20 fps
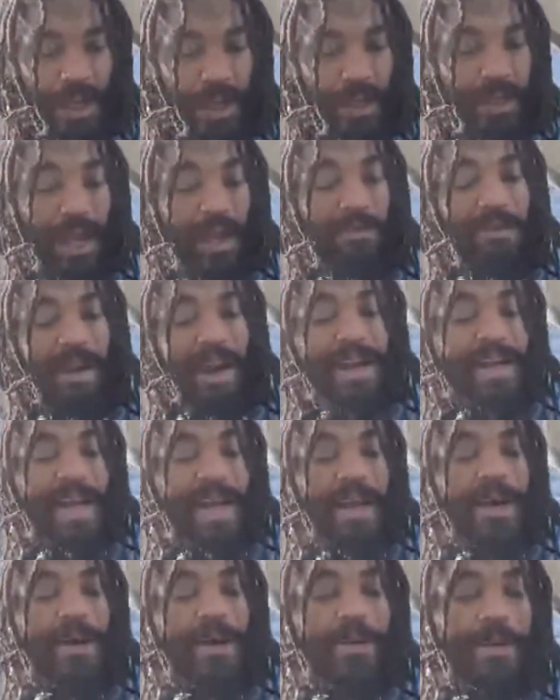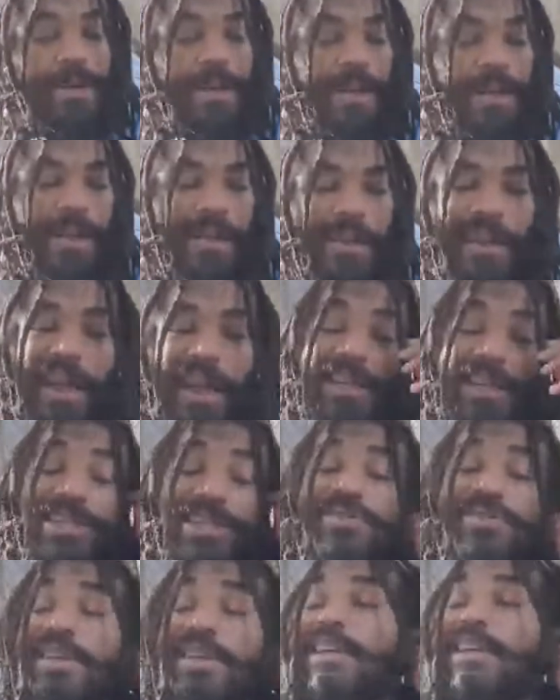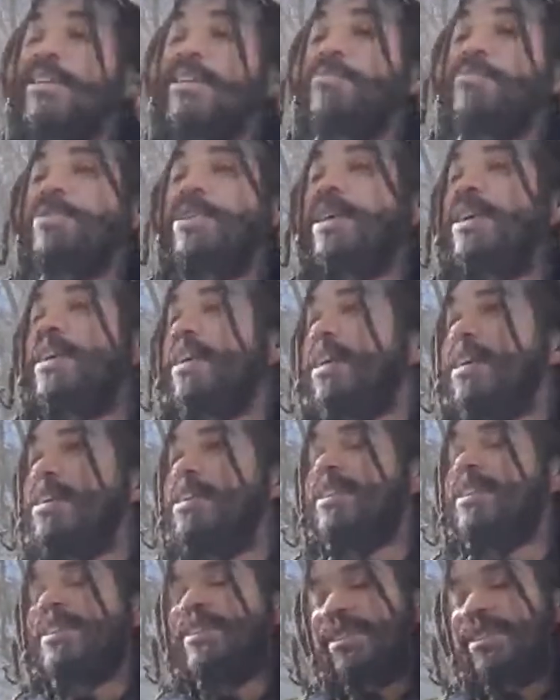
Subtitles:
Like right now, like it's trending to be a